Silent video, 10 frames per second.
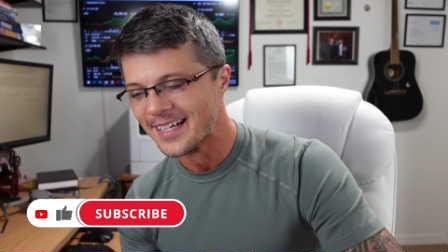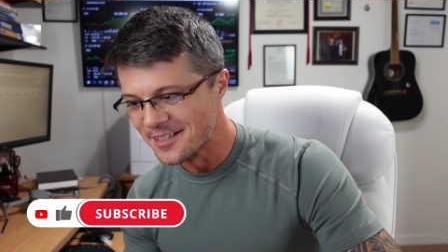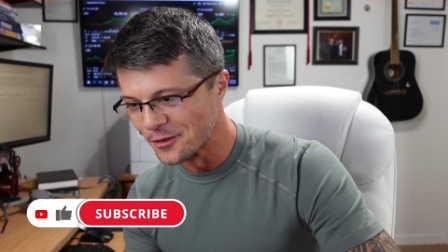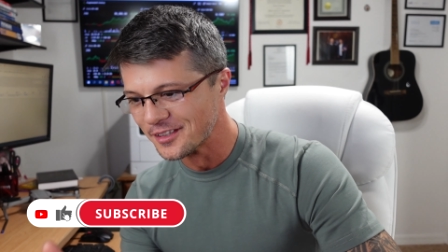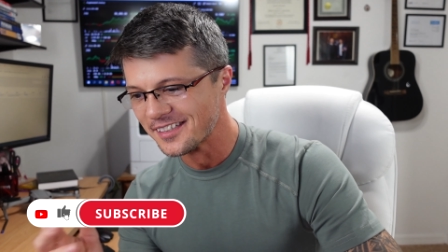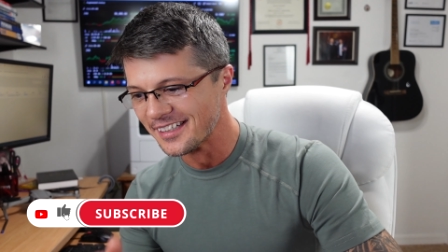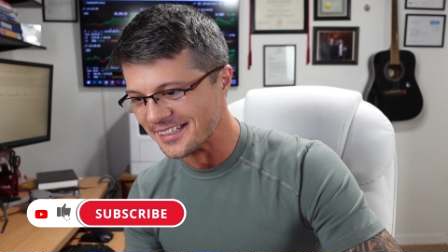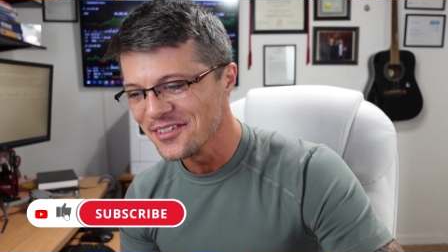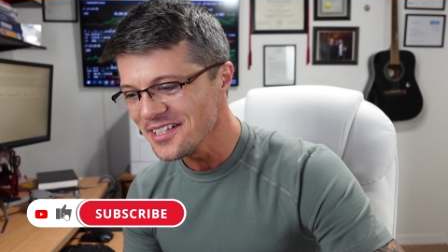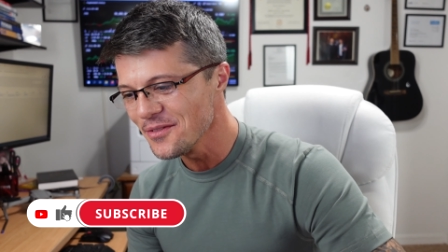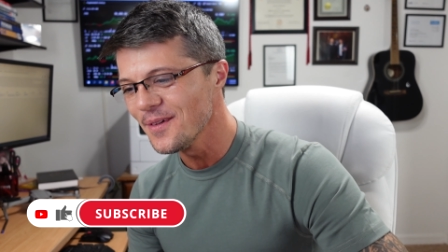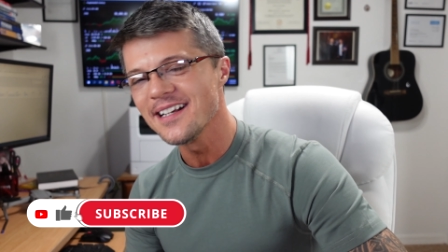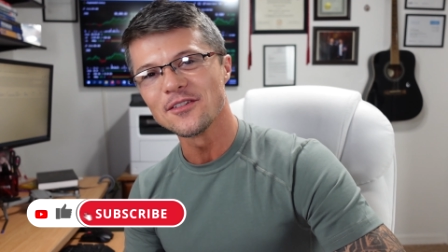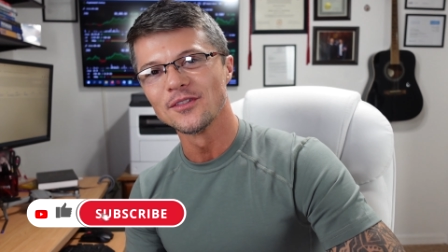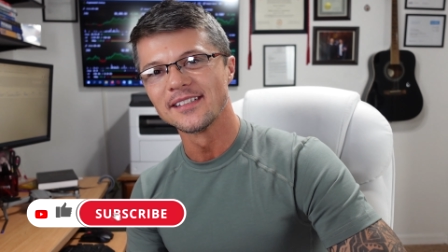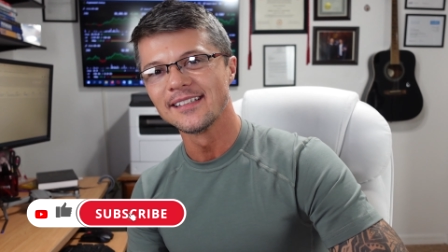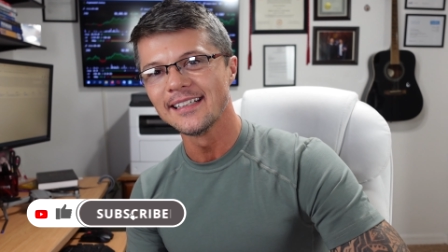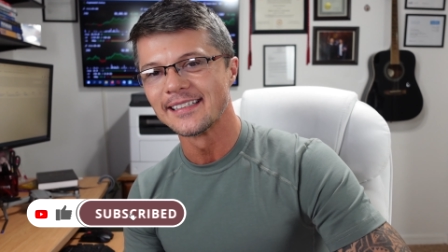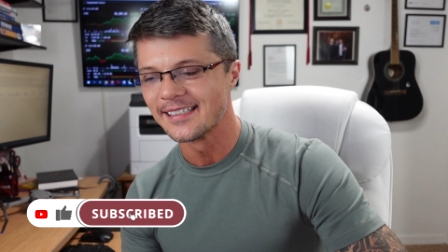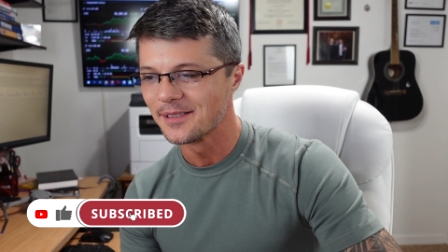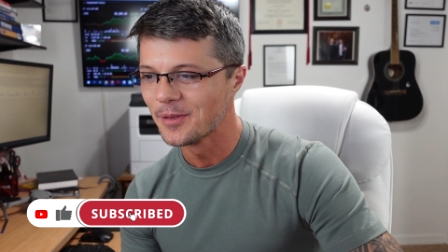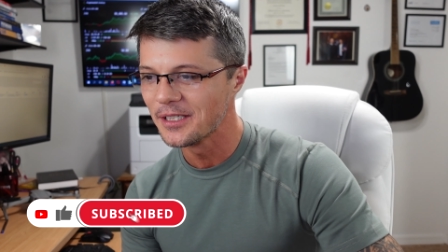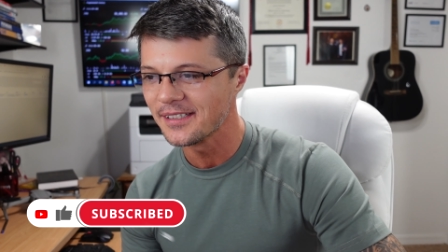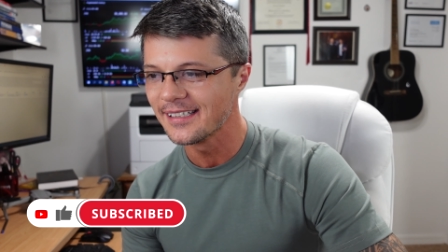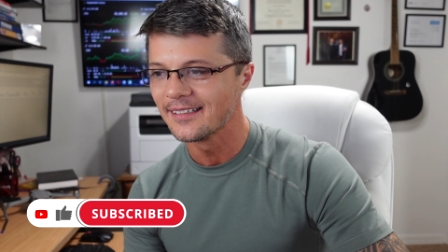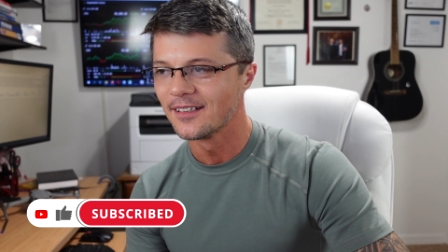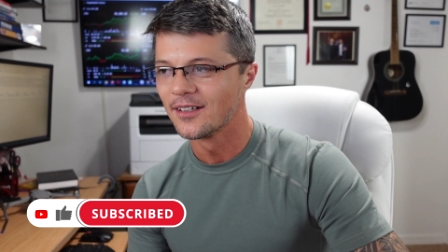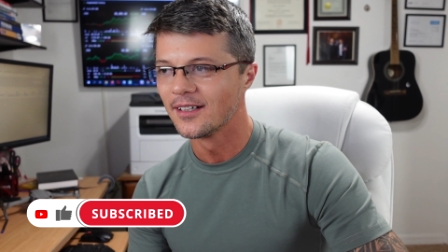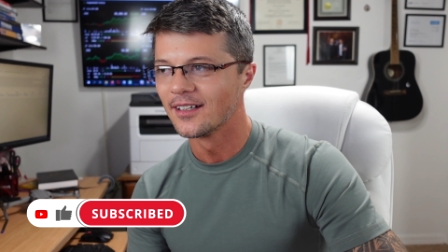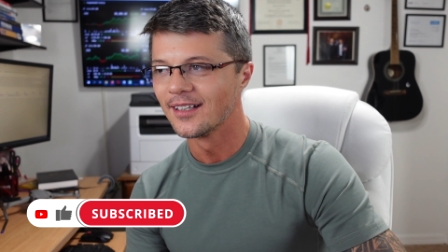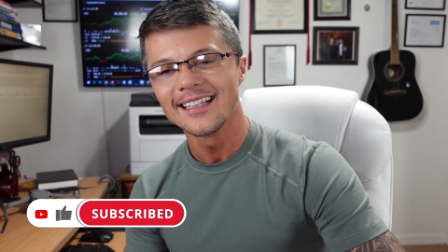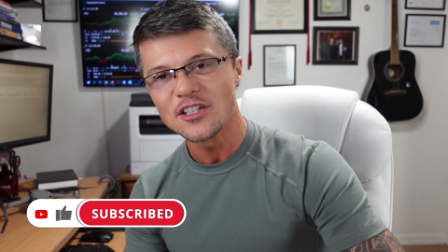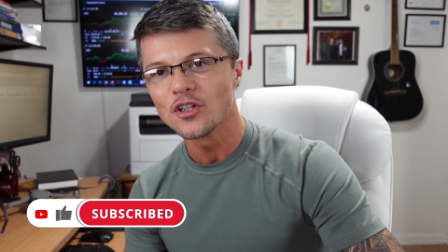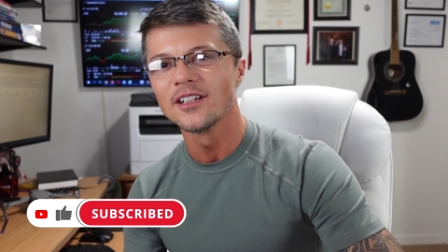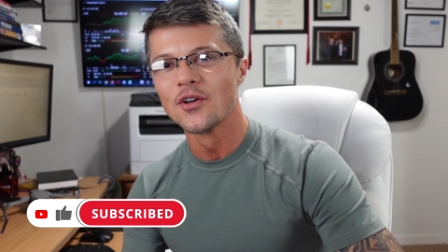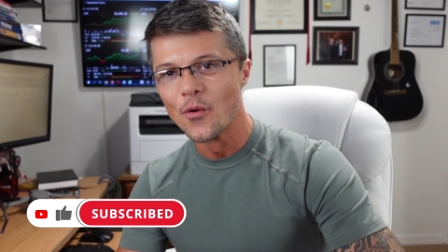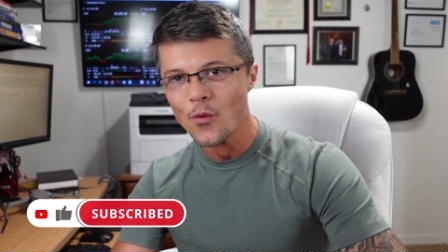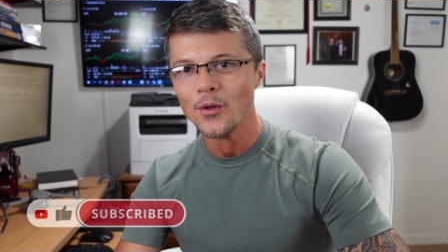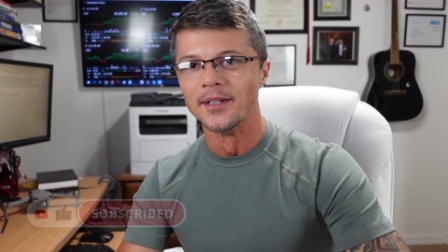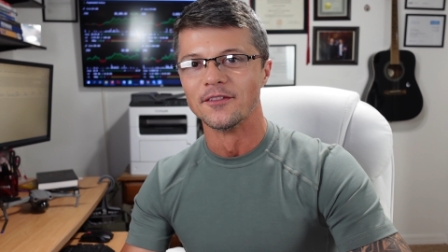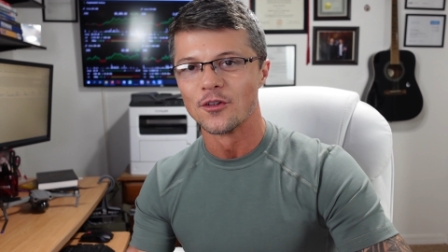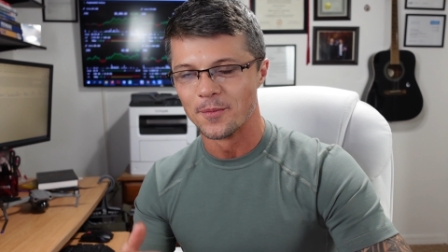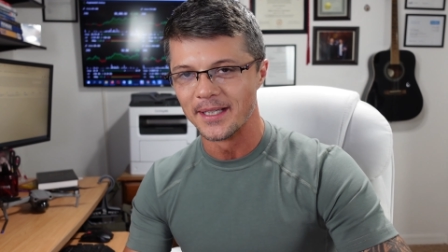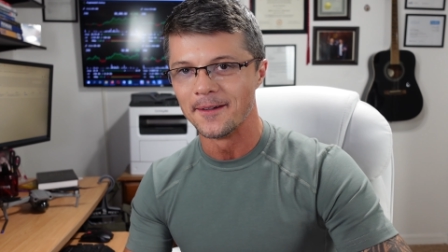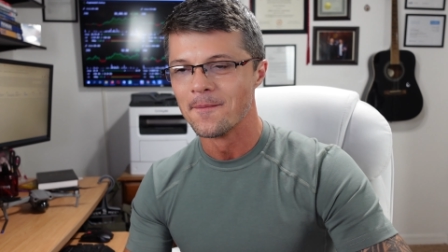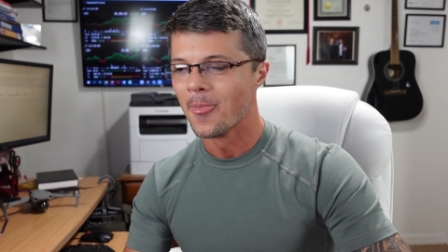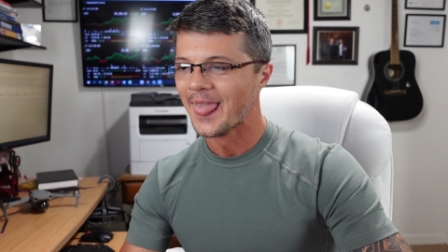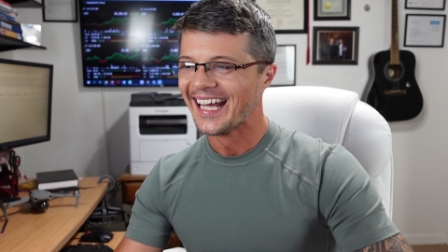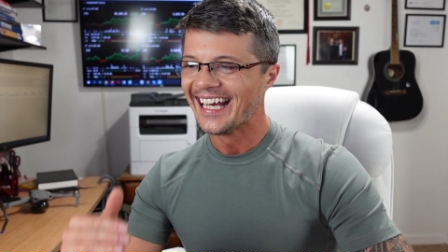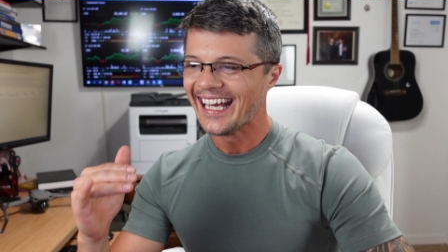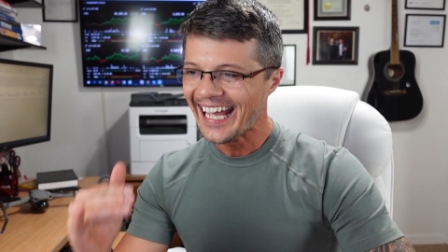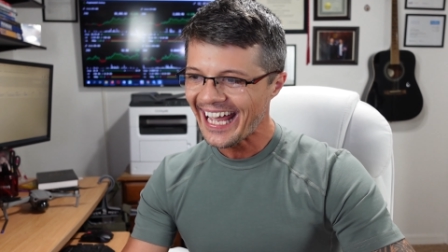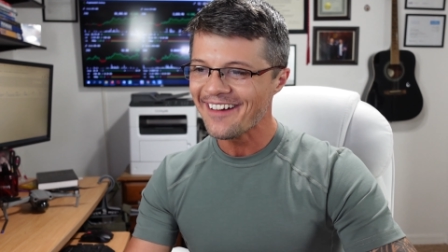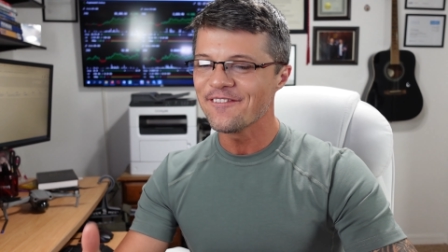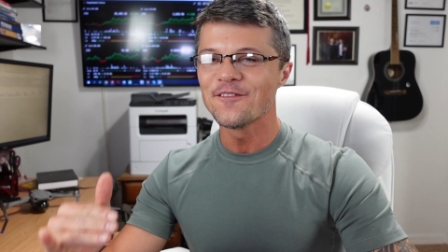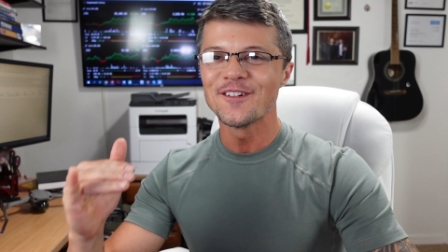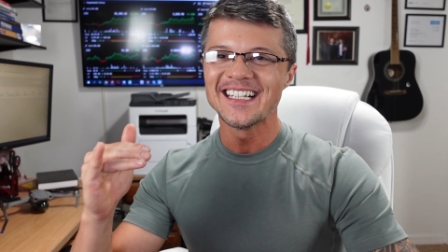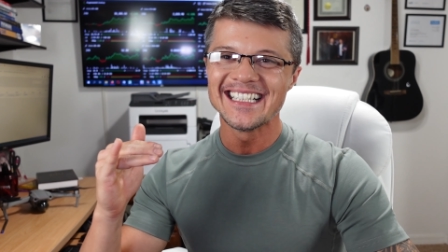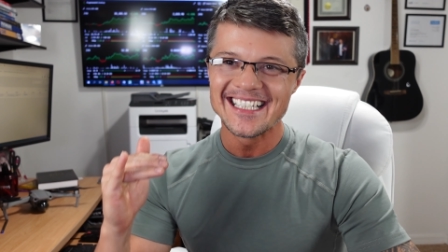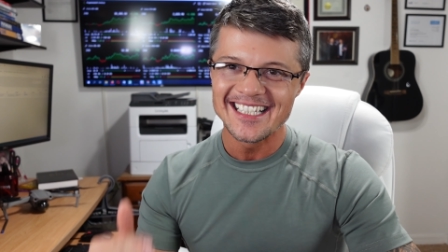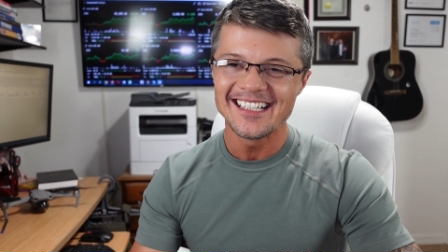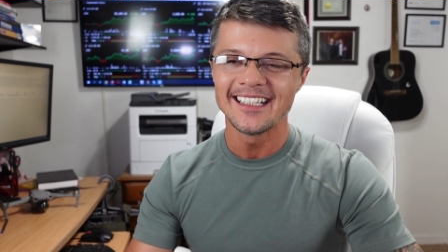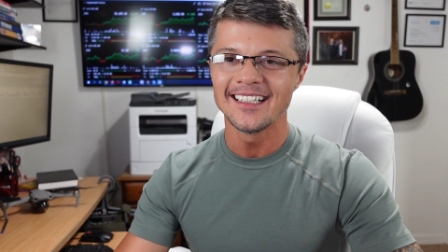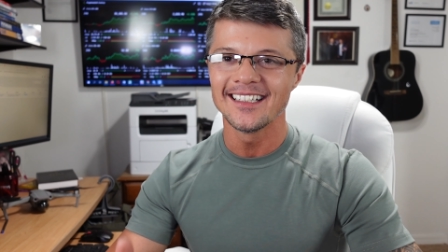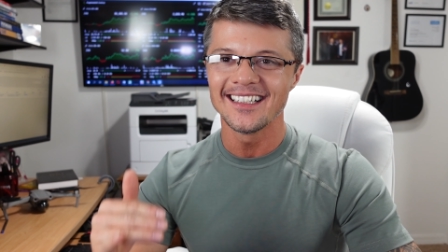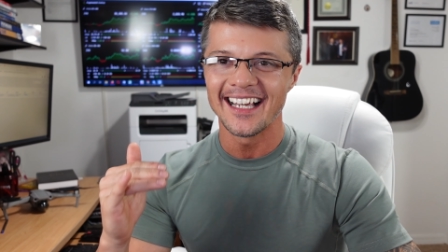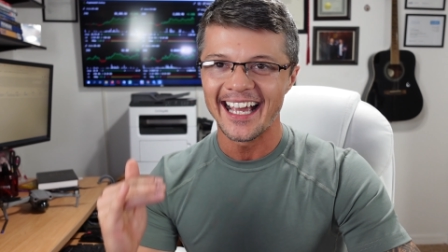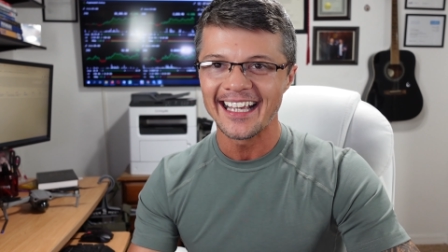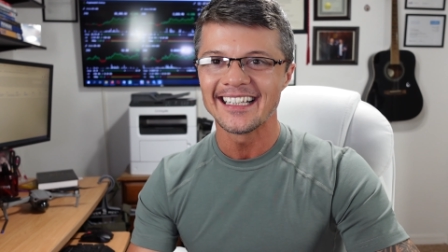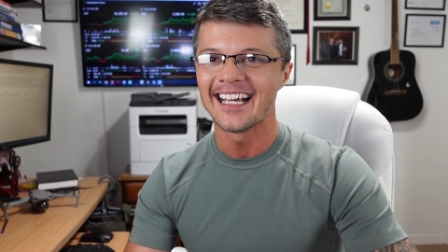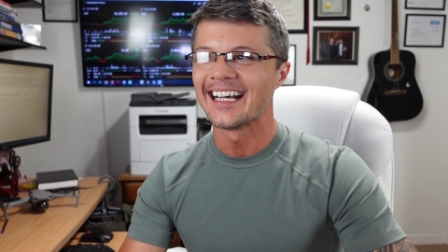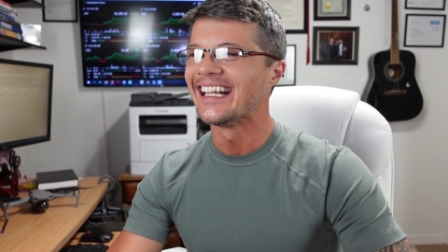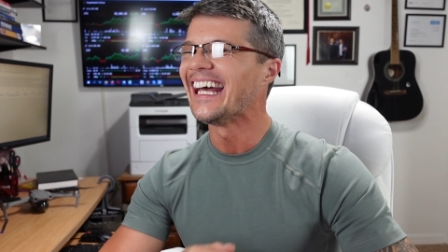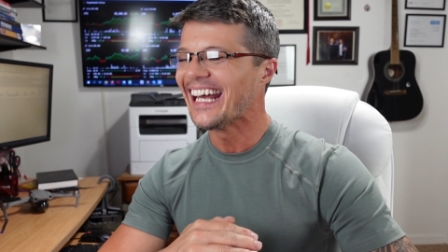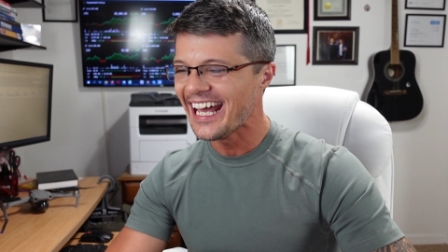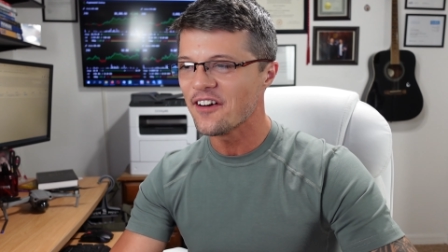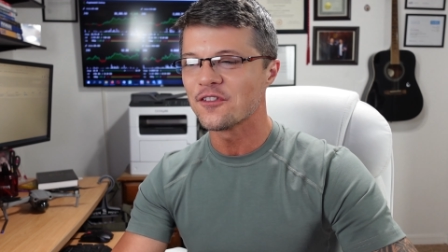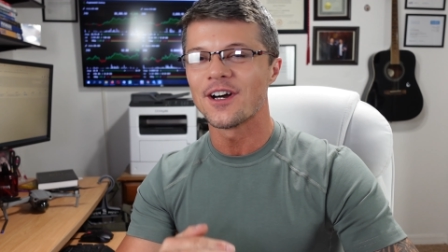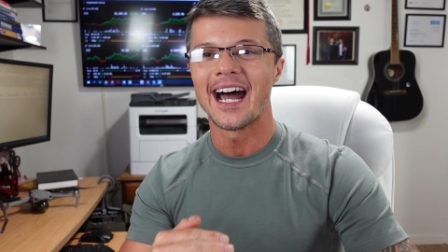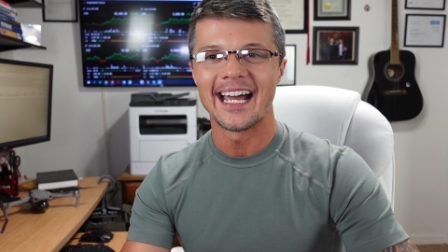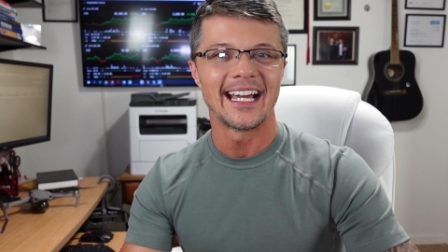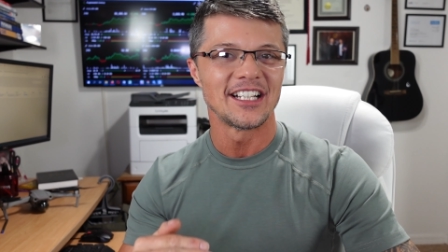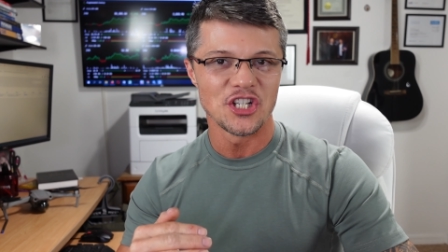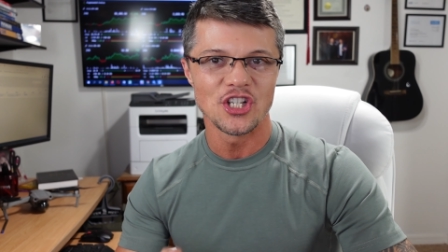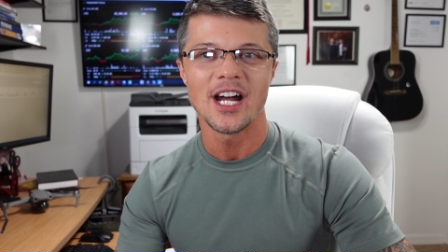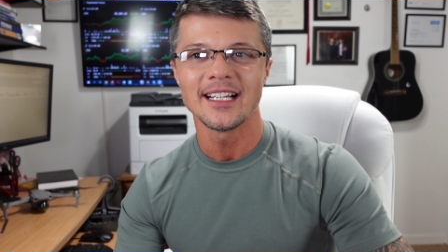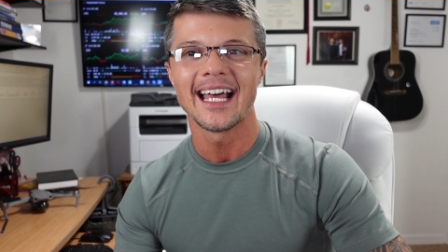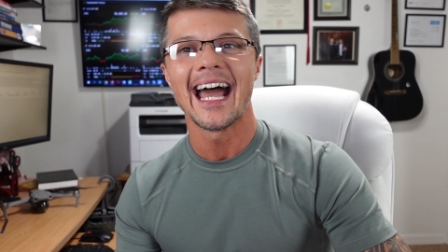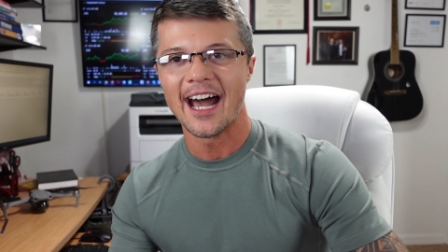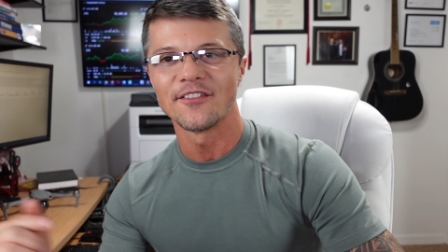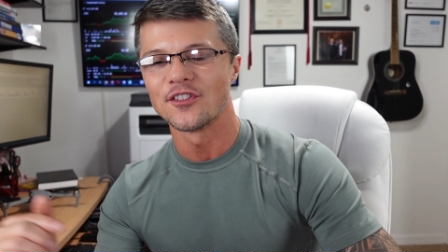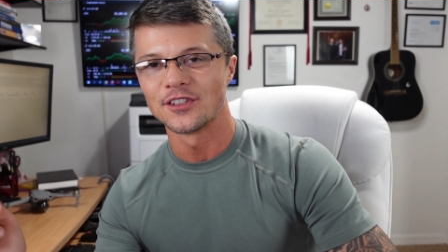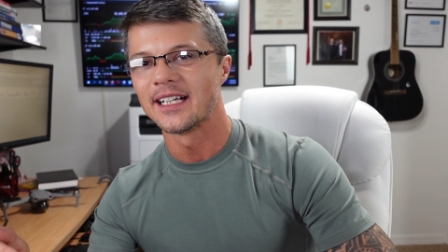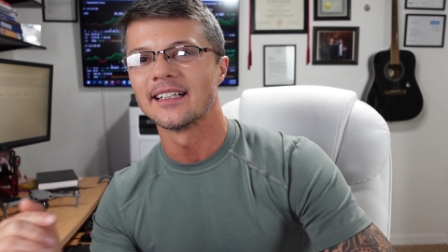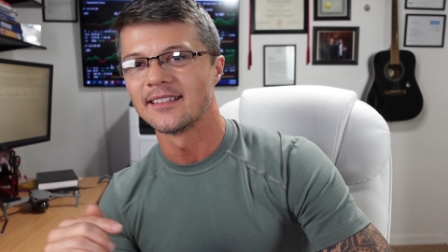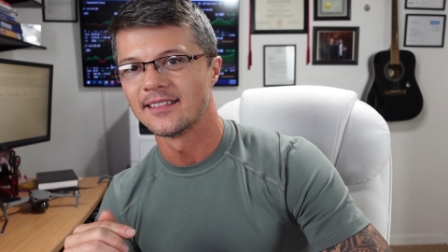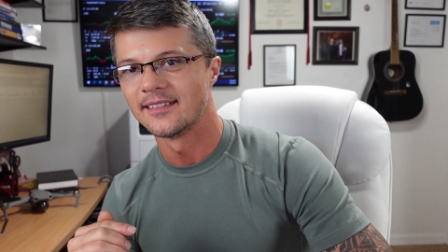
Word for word: it's on this list. The reason why it's on this list is because it literally ruined for me every single handgun ever I shot after that